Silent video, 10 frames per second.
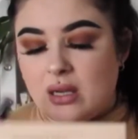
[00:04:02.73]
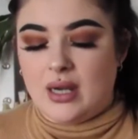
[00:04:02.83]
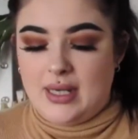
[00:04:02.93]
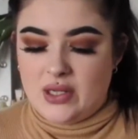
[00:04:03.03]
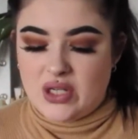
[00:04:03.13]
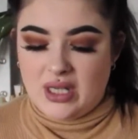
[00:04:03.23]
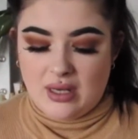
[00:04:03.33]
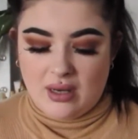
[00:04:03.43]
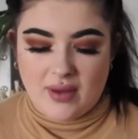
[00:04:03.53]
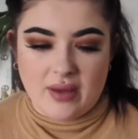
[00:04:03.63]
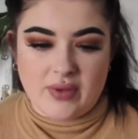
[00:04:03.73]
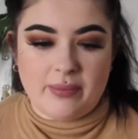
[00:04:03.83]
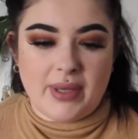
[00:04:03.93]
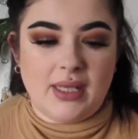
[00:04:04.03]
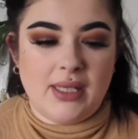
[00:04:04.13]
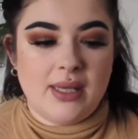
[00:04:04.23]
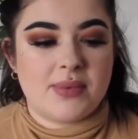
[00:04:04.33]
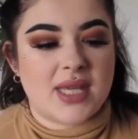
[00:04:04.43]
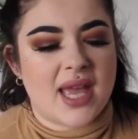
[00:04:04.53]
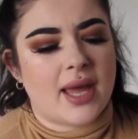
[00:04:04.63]
I literally love having bigger
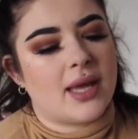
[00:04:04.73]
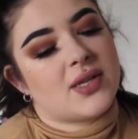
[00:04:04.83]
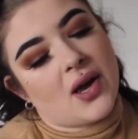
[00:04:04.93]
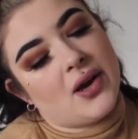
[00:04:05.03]
lips and